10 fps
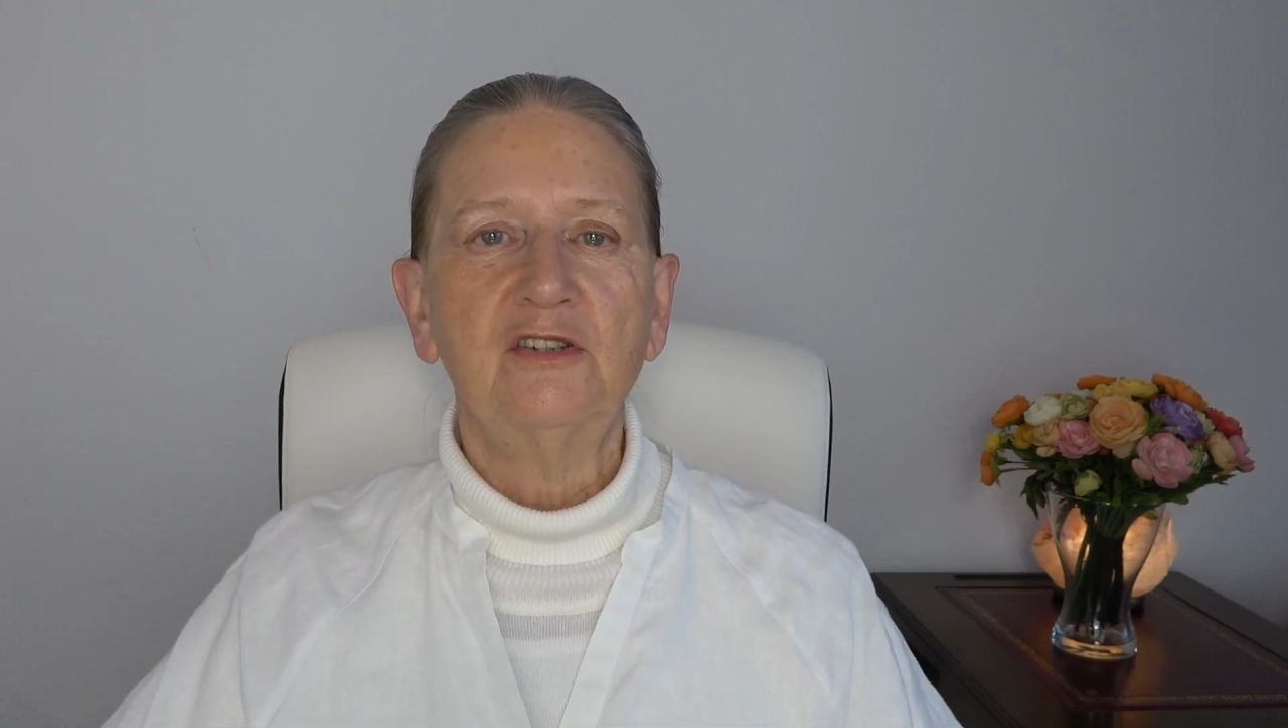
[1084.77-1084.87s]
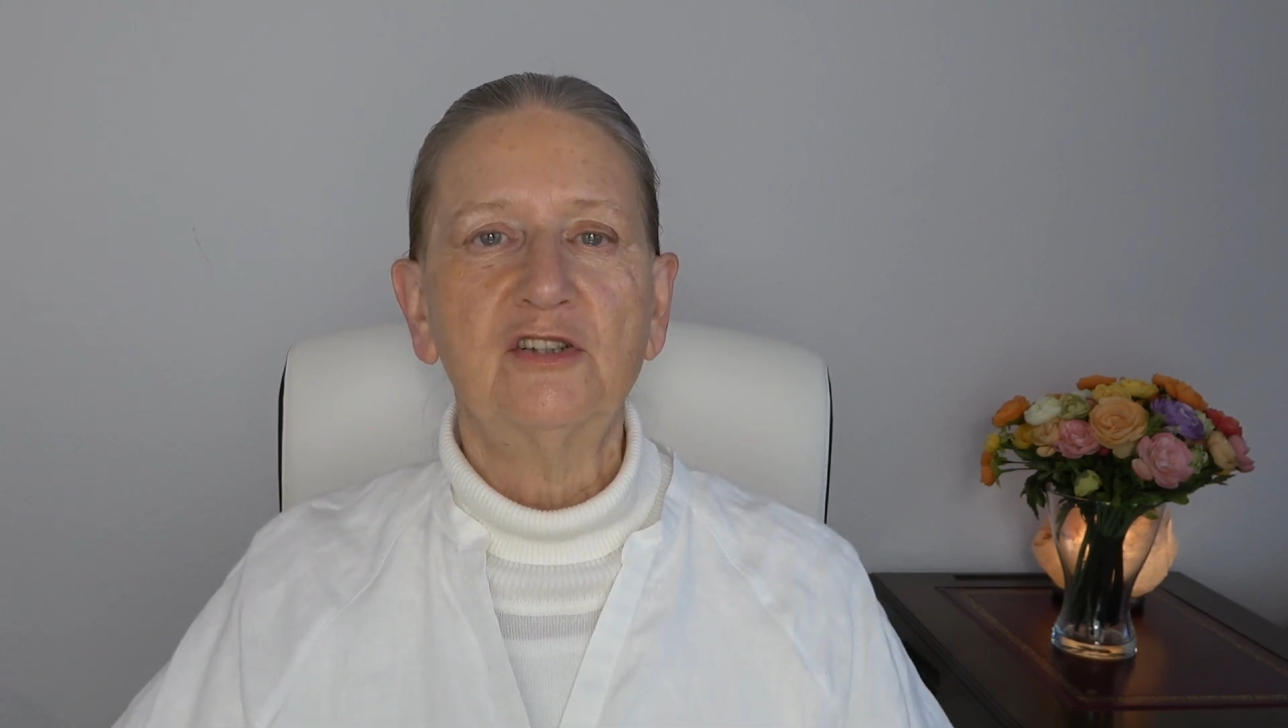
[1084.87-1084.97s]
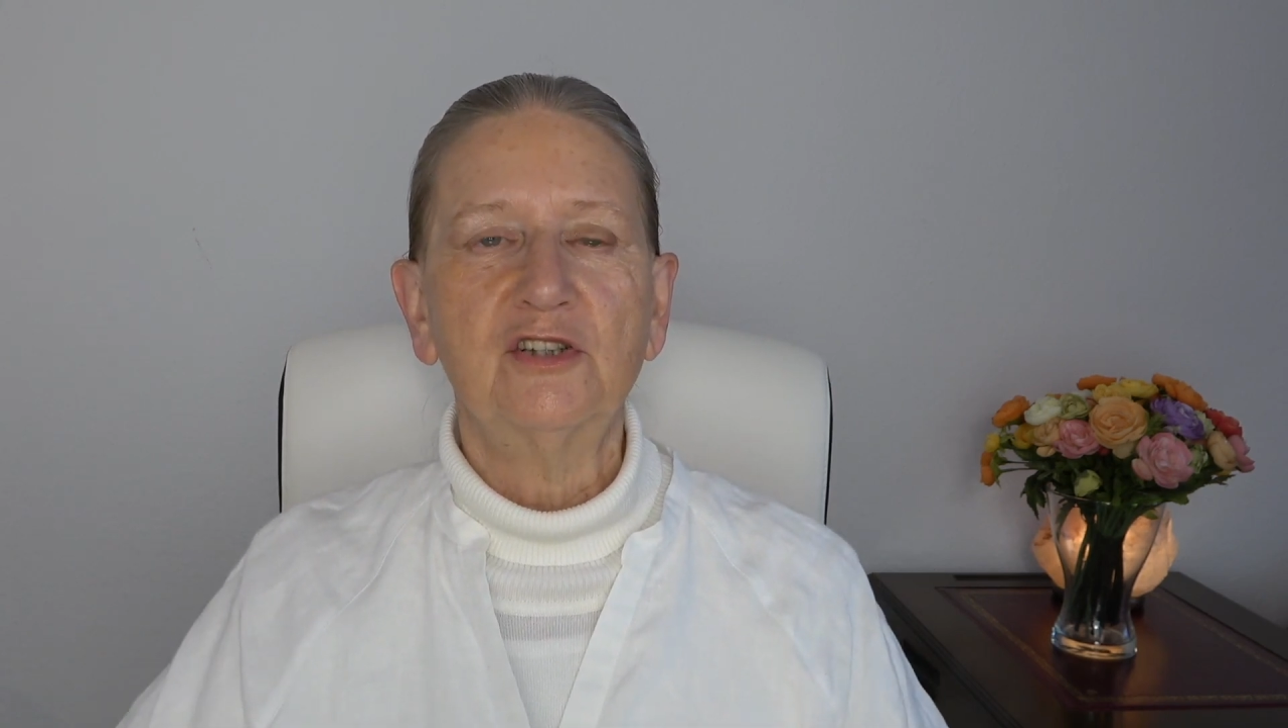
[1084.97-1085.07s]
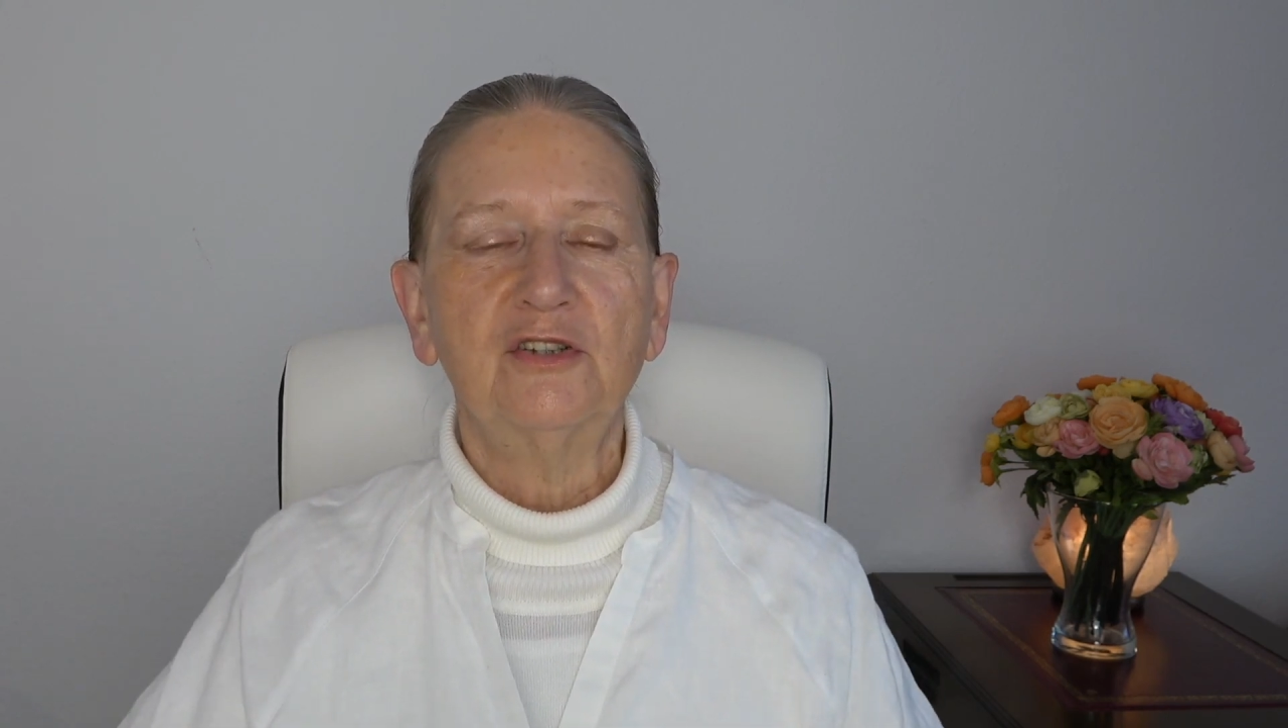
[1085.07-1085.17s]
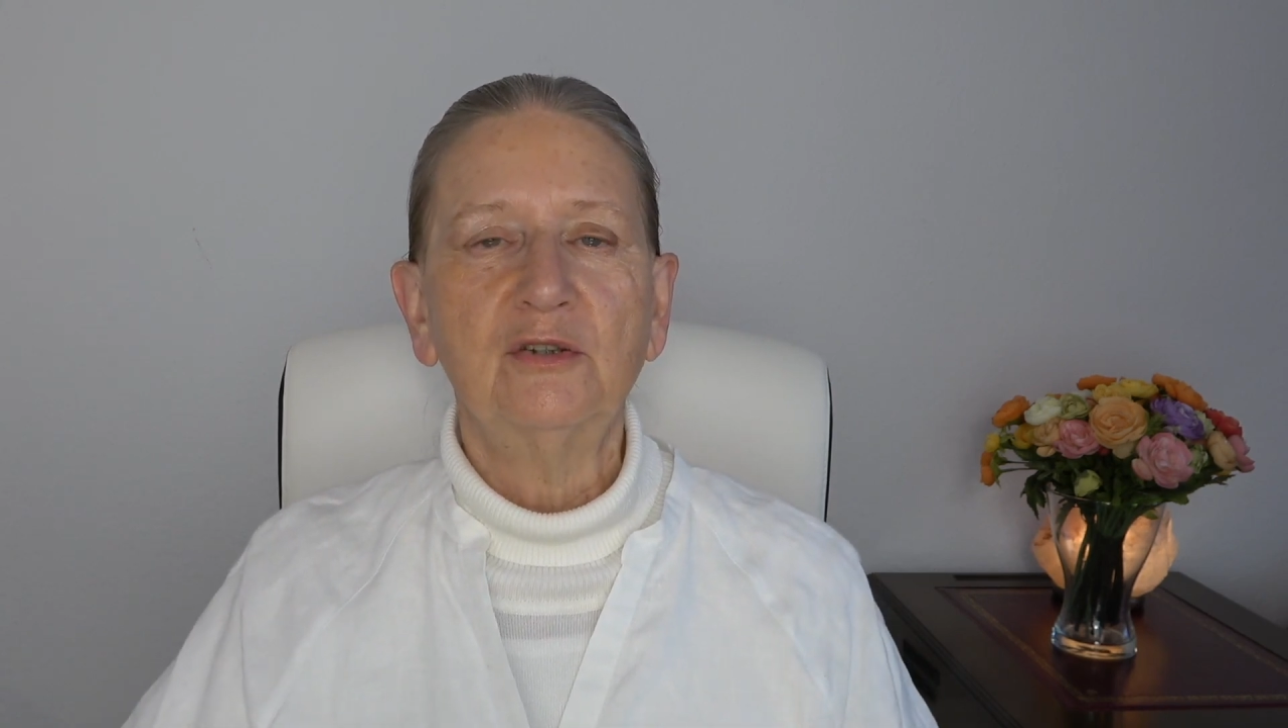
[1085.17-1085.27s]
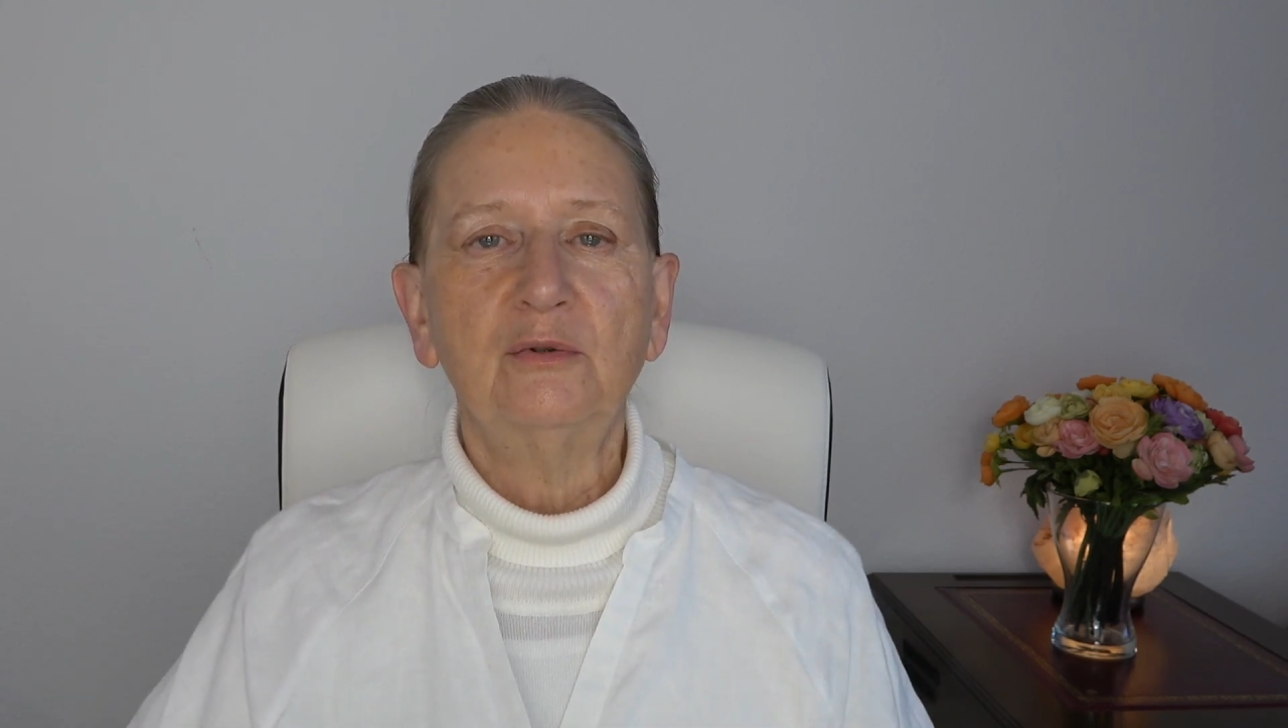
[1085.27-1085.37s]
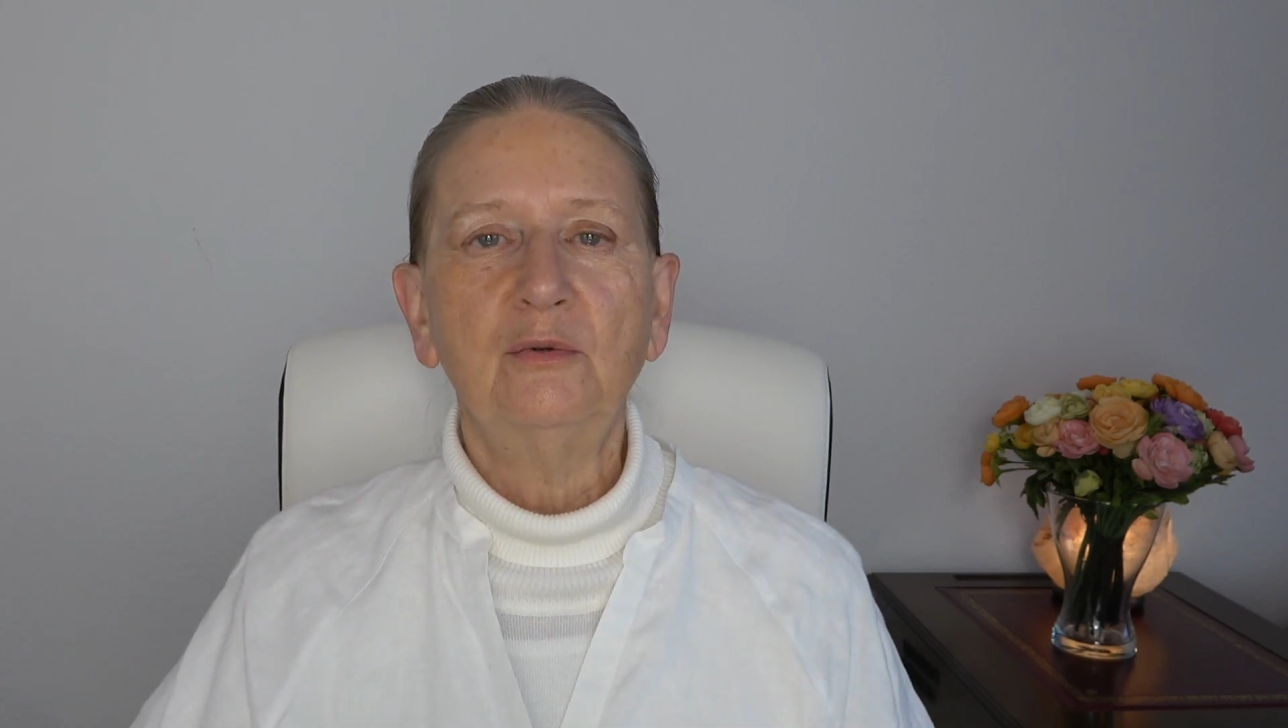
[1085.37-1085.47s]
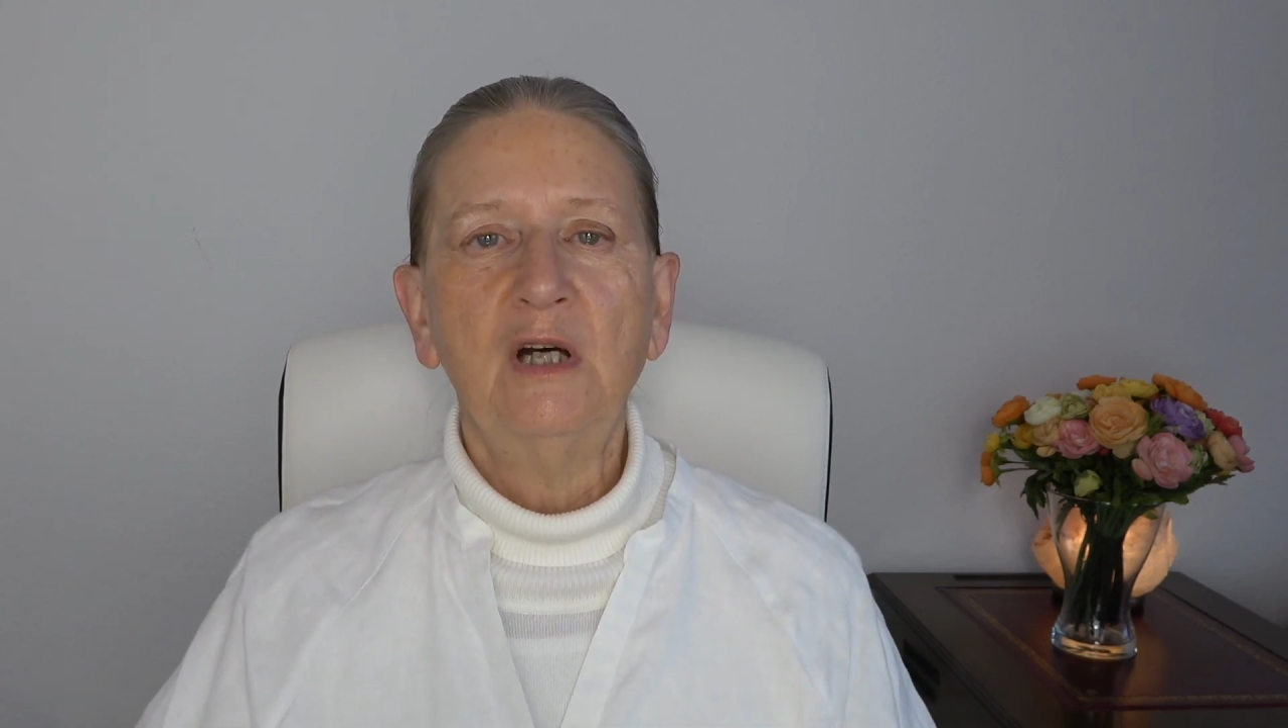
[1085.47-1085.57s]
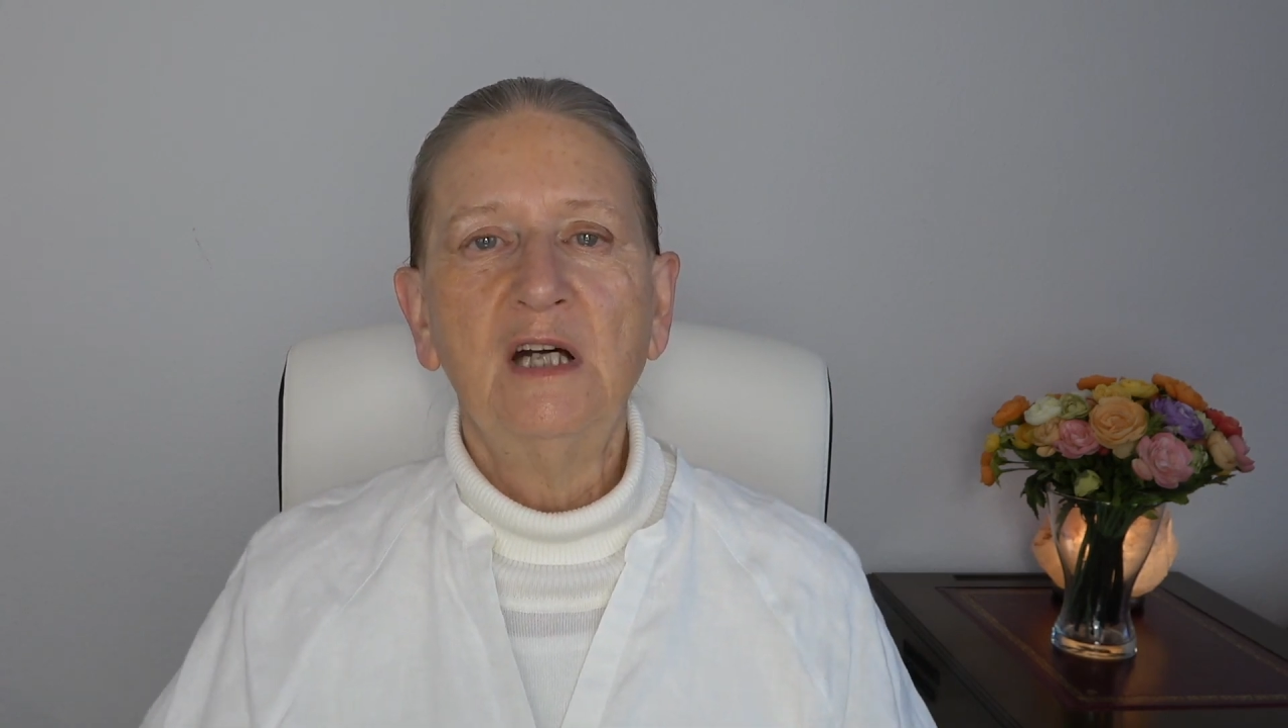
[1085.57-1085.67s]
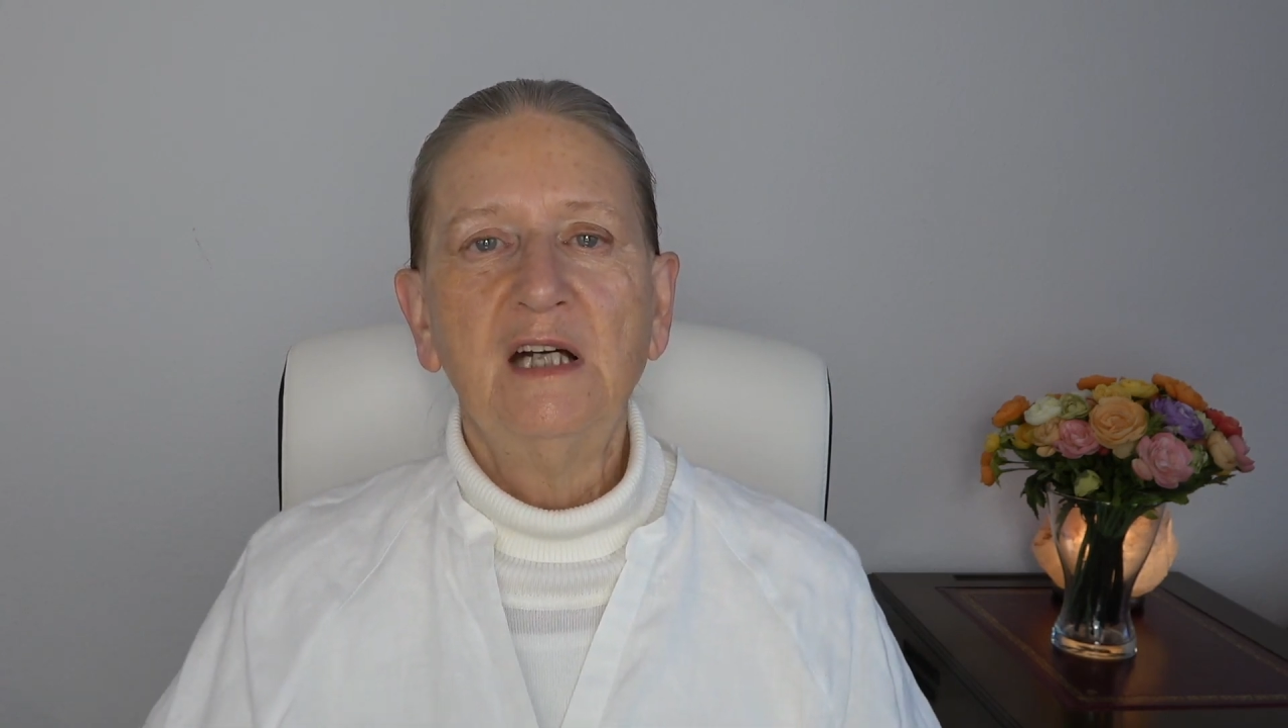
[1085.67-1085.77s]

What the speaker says: to